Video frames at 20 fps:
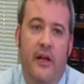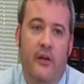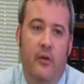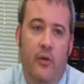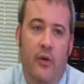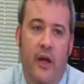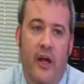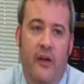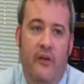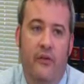
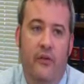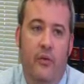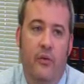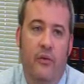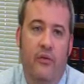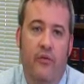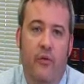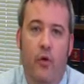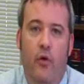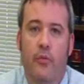landlord has
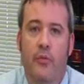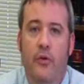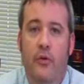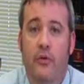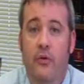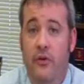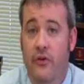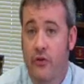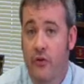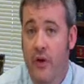to inform
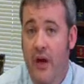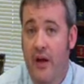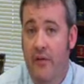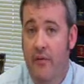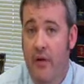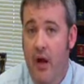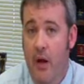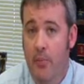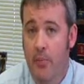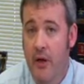you that you
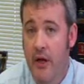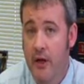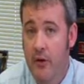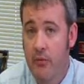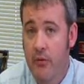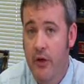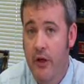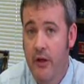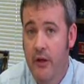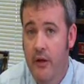have not
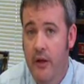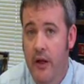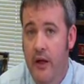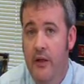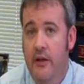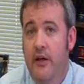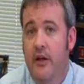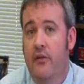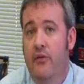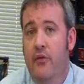paid rent
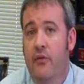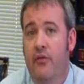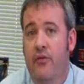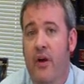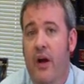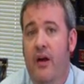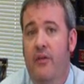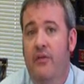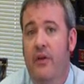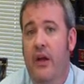and give you
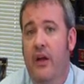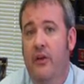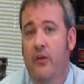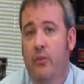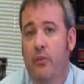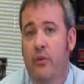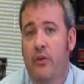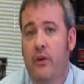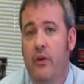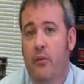5
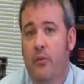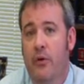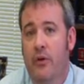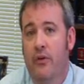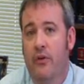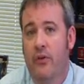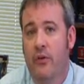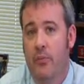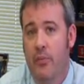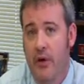days within
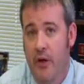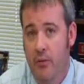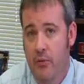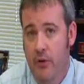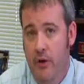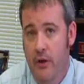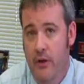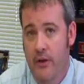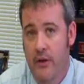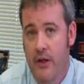which to pay
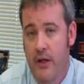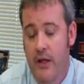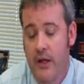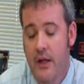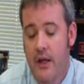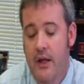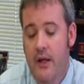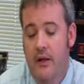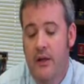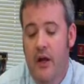rent.
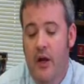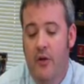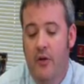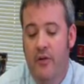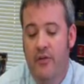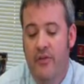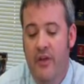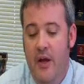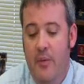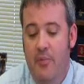Now,
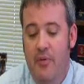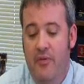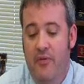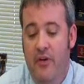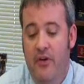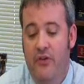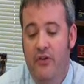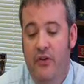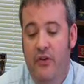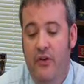if that
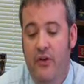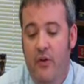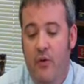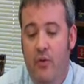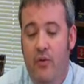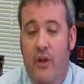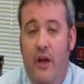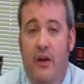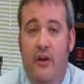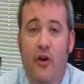provision
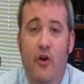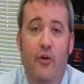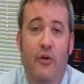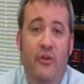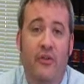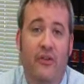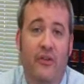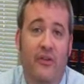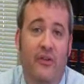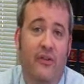or that
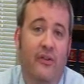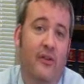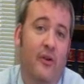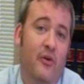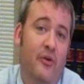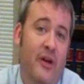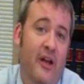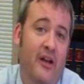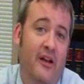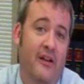notice is
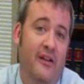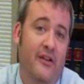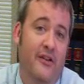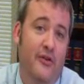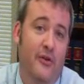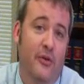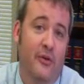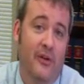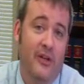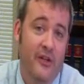located
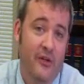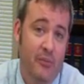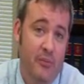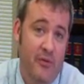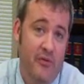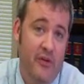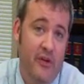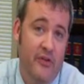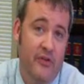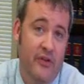in your lease
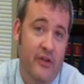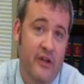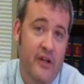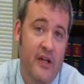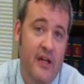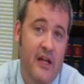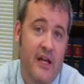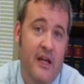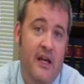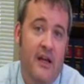
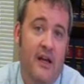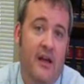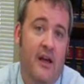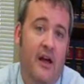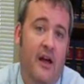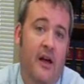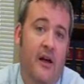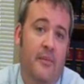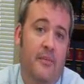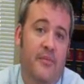provision,
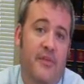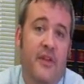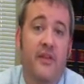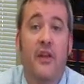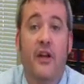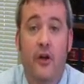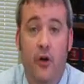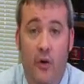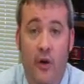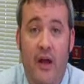
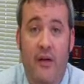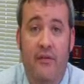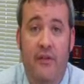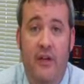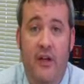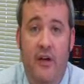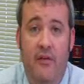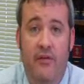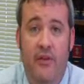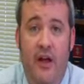then they don't have
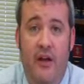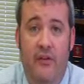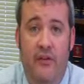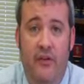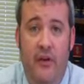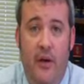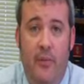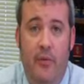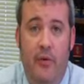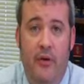to give
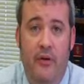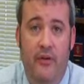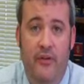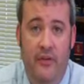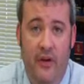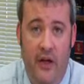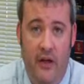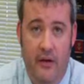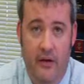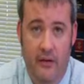that separate
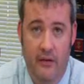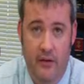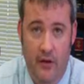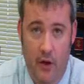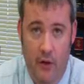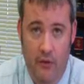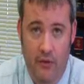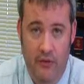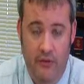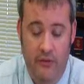second
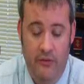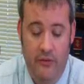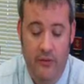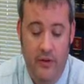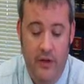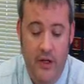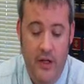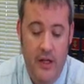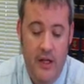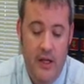
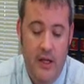notice.